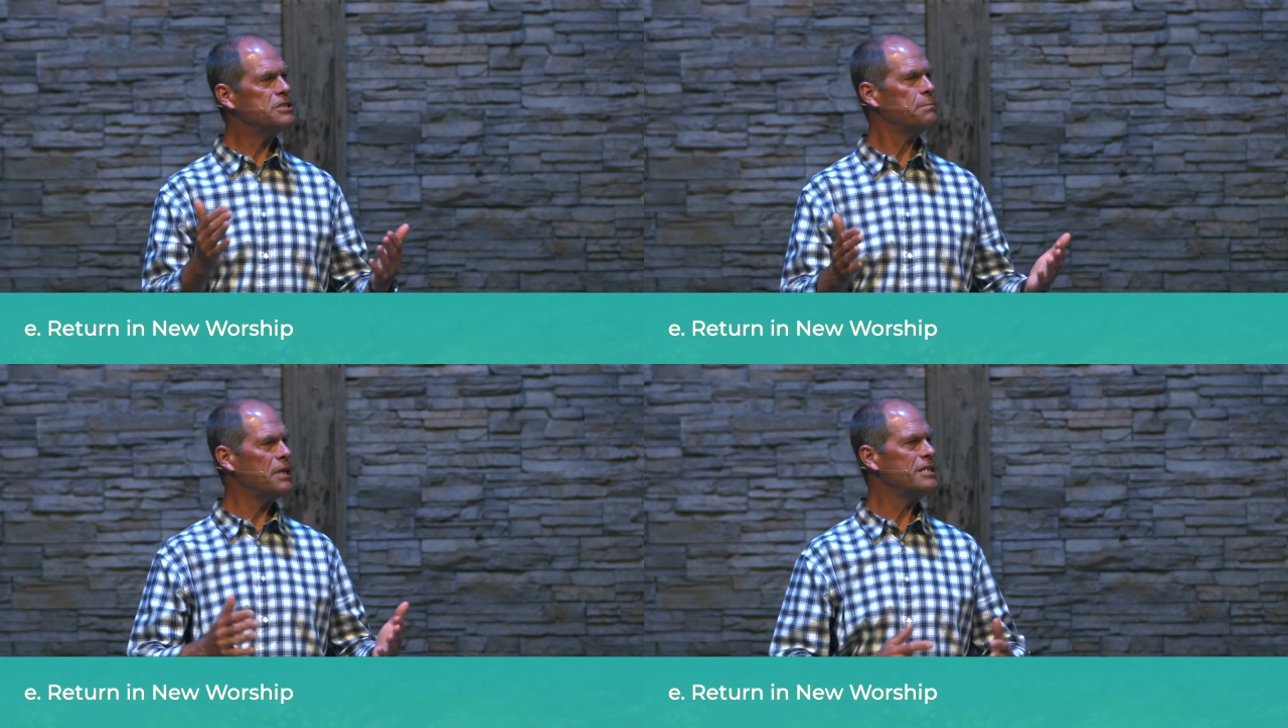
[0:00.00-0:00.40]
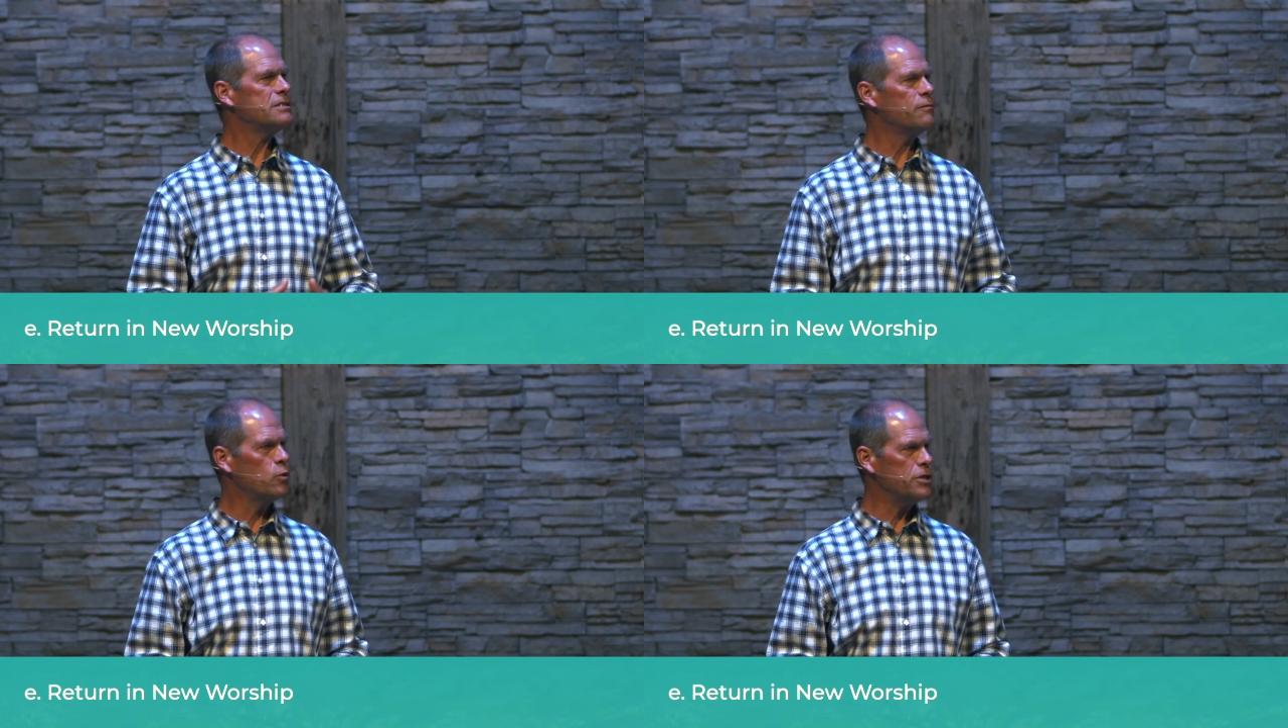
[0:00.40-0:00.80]
is the
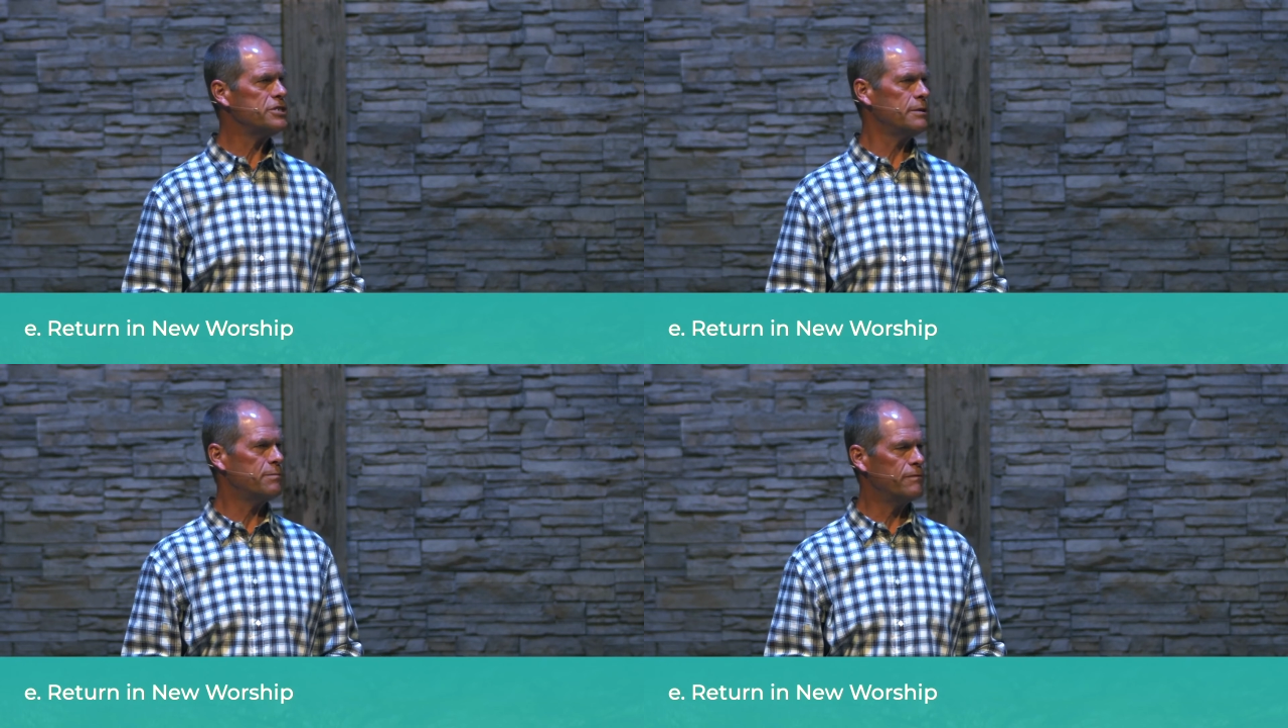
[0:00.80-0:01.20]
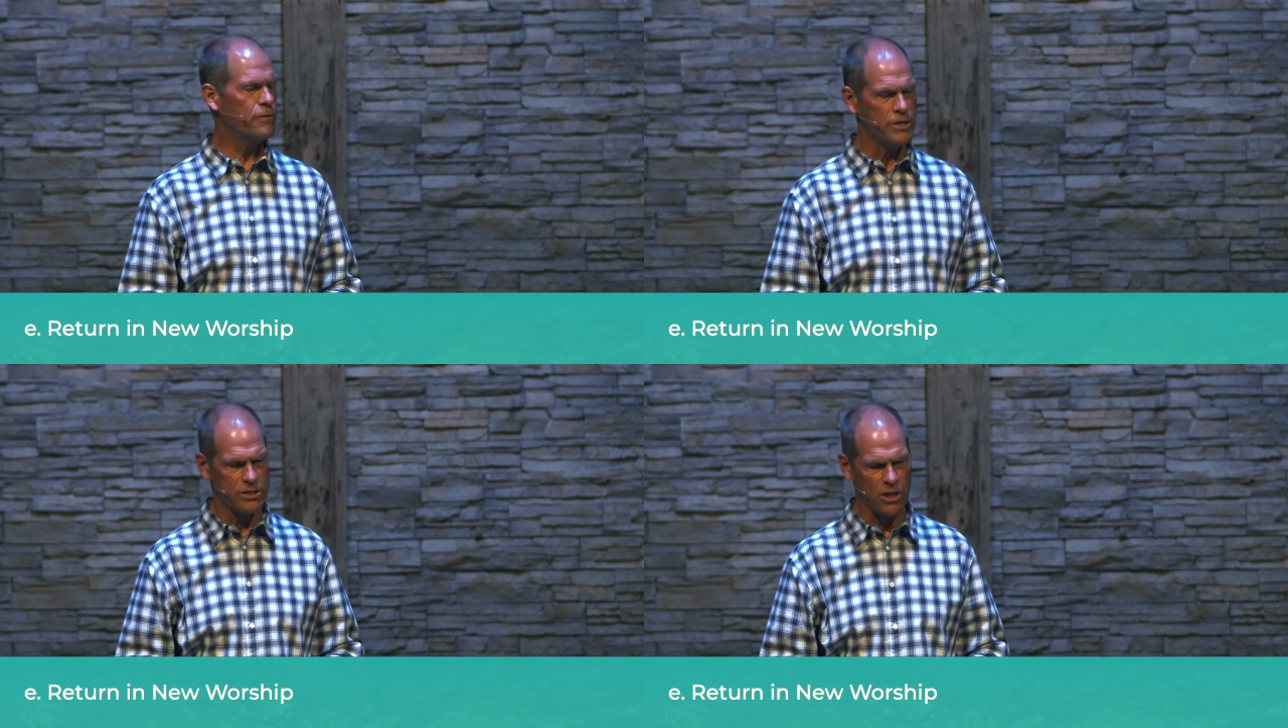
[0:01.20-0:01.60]
place of worship
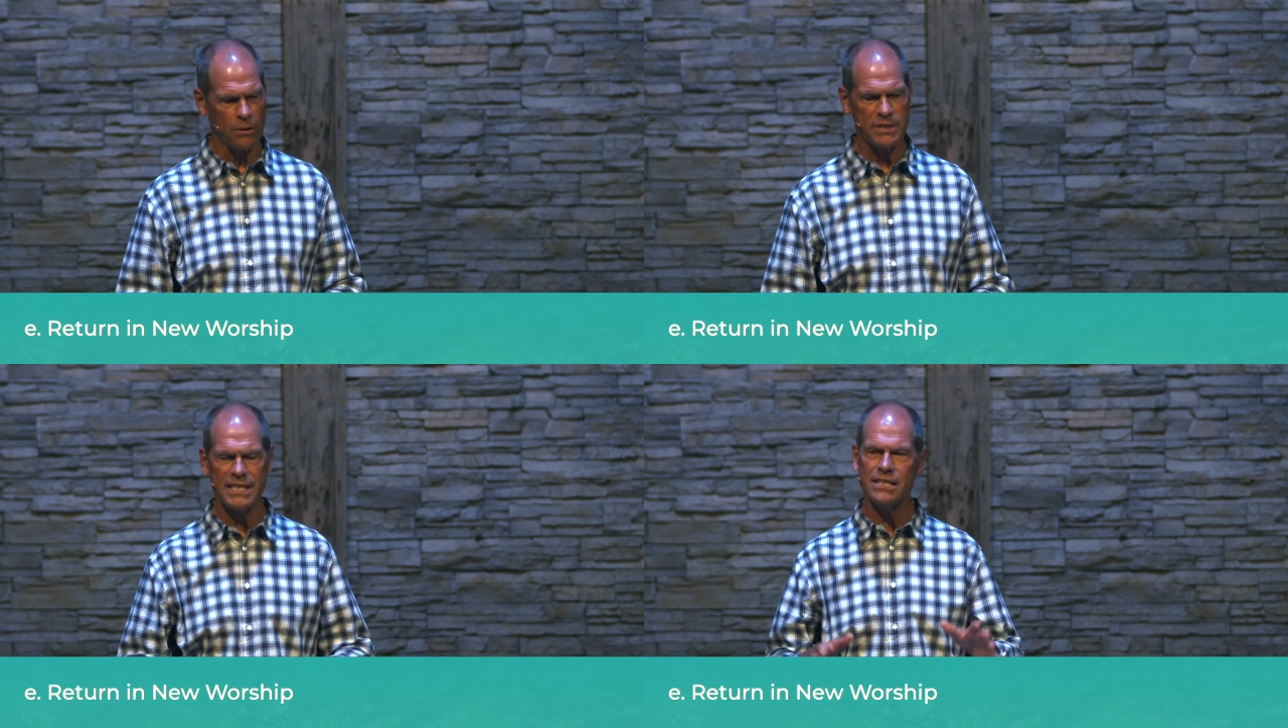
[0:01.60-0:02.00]
for the psalmist.